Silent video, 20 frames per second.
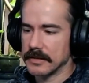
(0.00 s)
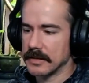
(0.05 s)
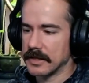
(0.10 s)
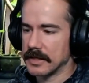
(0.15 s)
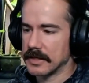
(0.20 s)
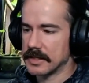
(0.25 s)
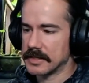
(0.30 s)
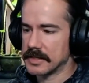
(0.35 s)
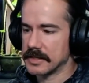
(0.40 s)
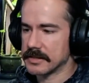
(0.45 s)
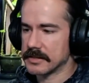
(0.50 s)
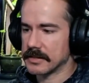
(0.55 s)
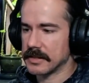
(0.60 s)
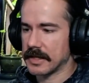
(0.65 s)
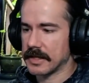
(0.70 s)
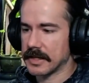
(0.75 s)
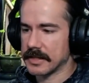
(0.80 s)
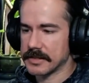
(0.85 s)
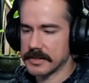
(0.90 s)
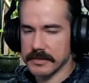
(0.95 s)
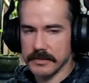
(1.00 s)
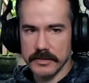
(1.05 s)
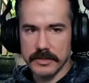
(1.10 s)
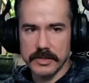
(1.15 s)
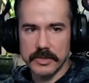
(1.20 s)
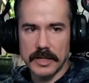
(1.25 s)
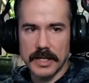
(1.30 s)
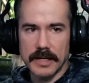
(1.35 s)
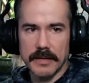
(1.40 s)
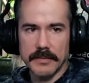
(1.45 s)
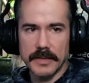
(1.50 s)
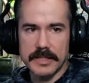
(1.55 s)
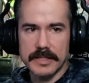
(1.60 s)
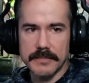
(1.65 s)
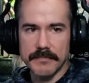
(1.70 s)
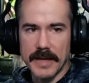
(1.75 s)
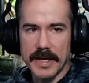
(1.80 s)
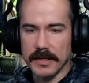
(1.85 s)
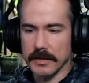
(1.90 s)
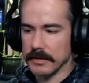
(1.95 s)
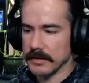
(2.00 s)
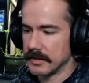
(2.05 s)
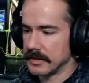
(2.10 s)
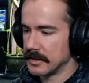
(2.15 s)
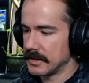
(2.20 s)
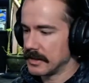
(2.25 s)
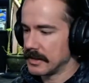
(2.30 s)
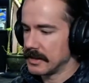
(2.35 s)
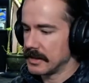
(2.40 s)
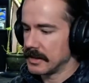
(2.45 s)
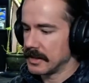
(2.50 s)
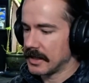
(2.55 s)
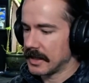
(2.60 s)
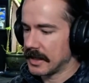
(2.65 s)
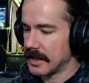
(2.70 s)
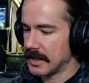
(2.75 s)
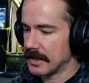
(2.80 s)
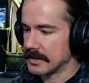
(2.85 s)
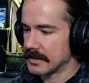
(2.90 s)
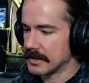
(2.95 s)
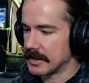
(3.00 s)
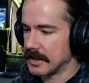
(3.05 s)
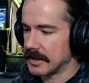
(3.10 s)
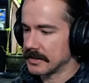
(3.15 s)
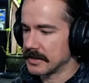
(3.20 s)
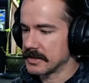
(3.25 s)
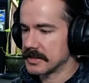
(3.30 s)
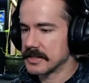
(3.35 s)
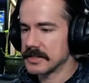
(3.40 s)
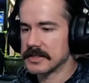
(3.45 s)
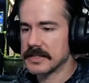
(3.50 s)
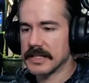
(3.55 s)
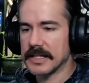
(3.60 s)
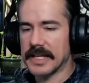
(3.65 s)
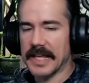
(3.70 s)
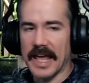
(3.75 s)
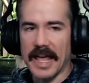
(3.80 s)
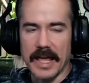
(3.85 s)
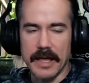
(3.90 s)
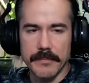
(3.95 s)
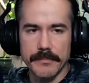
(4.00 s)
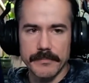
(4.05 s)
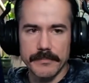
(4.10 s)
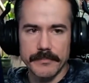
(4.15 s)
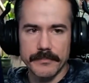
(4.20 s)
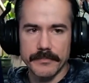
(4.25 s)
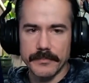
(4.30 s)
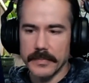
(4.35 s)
This is like, it's straight up, it's metal. And this is the game.